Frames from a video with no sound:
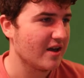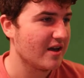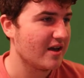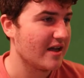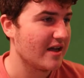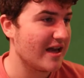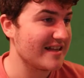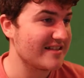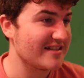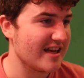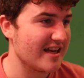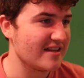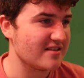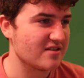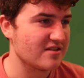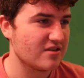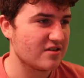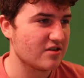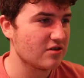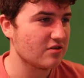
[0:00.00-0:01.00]
Hit
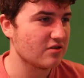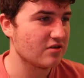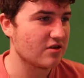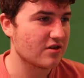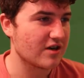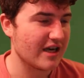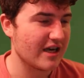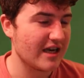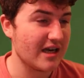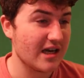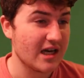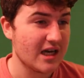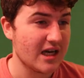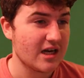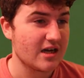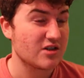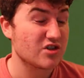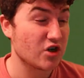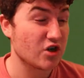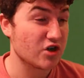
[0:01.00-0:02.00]
it. No, okay.
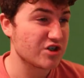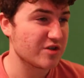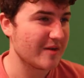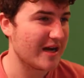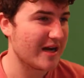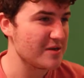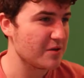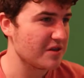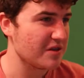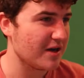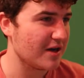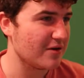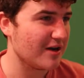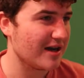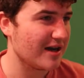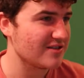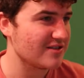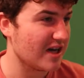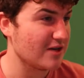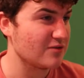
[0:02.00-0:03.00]
Josh Emmanuel
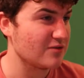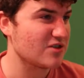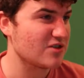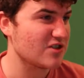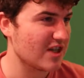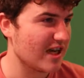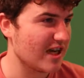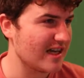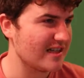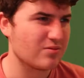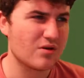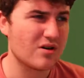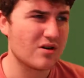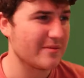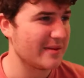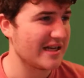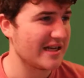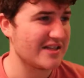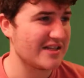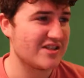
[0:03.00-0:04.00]
on the outside. What
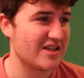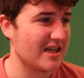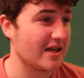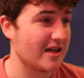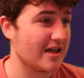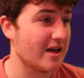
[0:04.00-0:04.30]
am I saying?